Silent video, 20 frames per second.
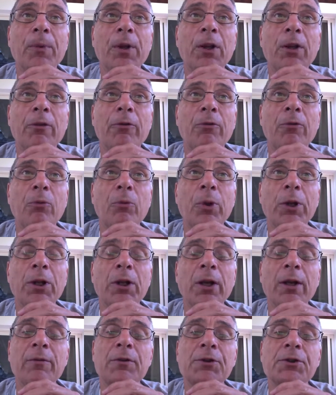if we
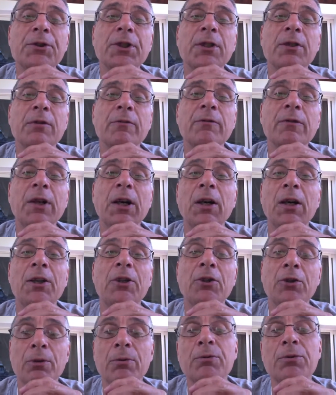have a set of
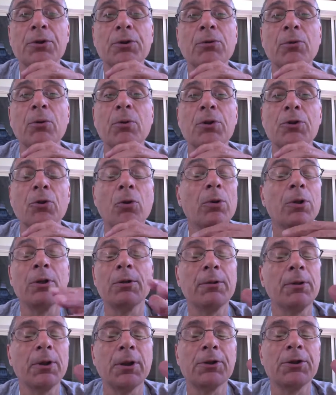IQ scores, or
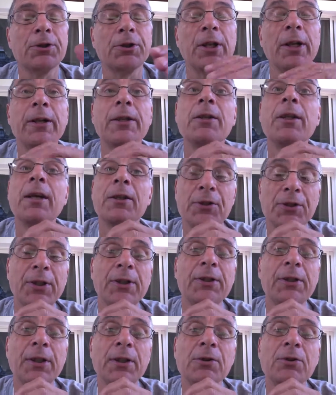let's say
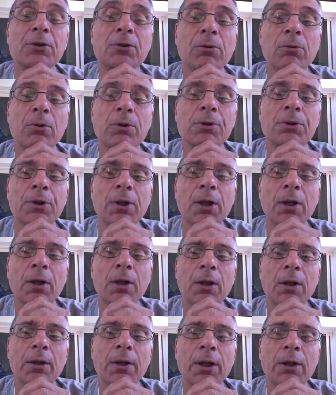SAT scores,
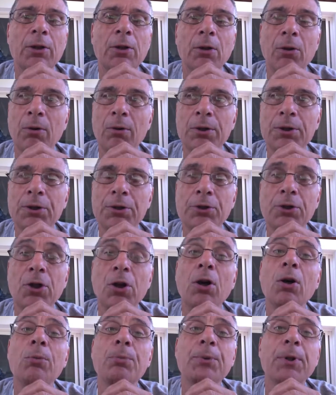then colleges
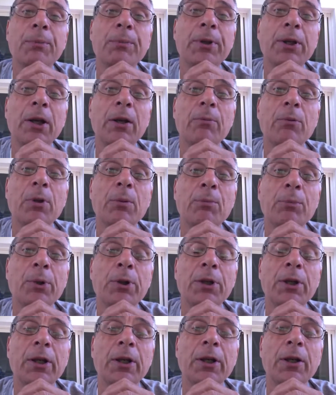hope to be able to
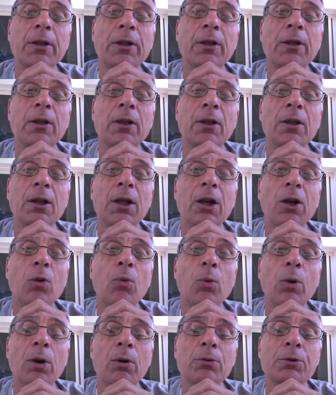predict how
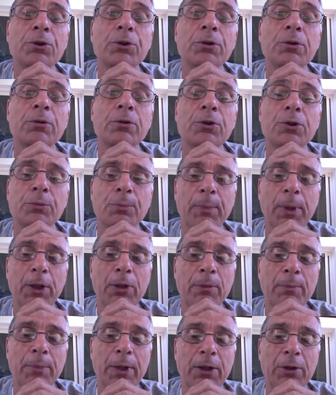well students may
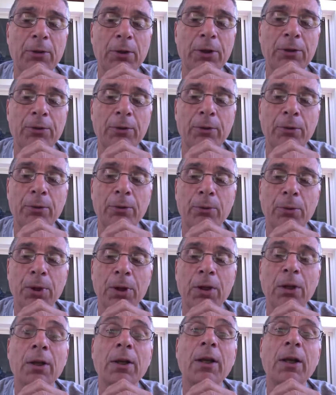or may not do
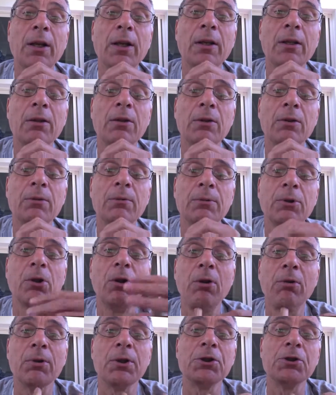in
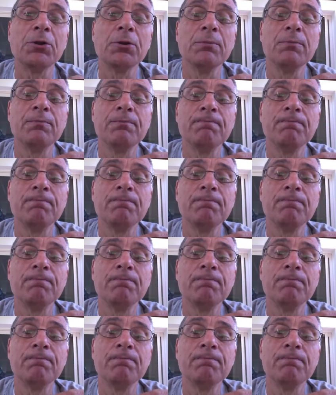college,